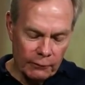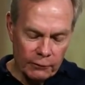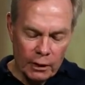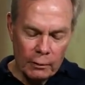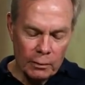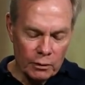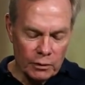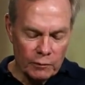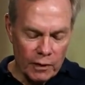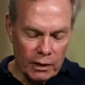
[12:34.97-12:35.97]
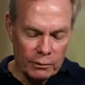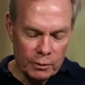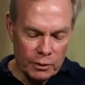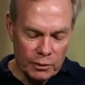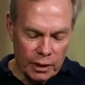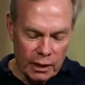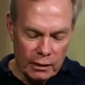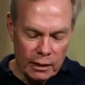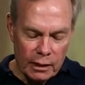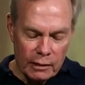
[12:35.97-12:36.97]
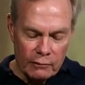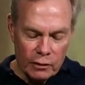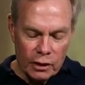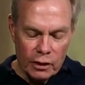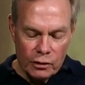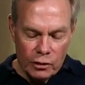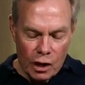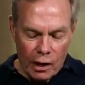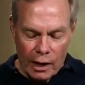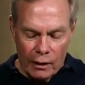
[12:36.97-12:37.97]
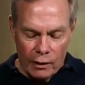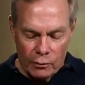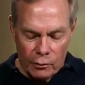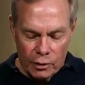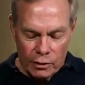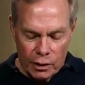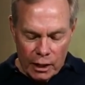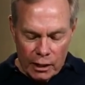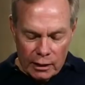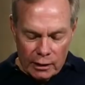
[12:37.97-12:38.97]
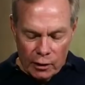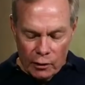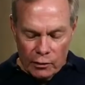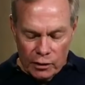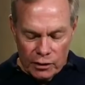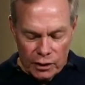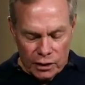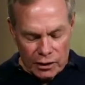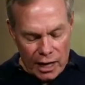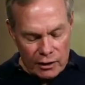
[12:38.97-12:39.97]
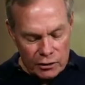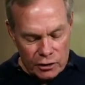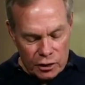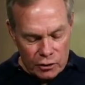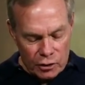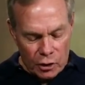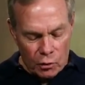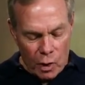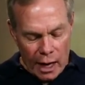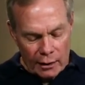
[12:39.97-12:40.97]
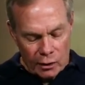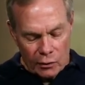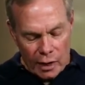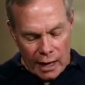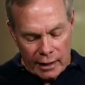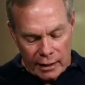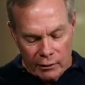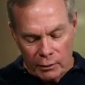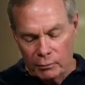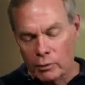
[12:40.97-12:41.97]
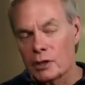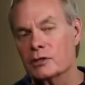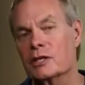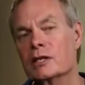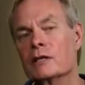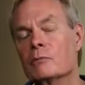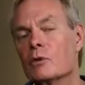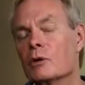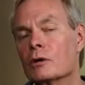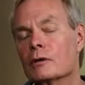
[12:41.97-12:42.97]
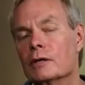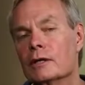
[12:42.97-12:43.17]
Philip on Facebook said, for years, all I heard was the earth is 6,000 years old. Why don't I hear it preached anymore?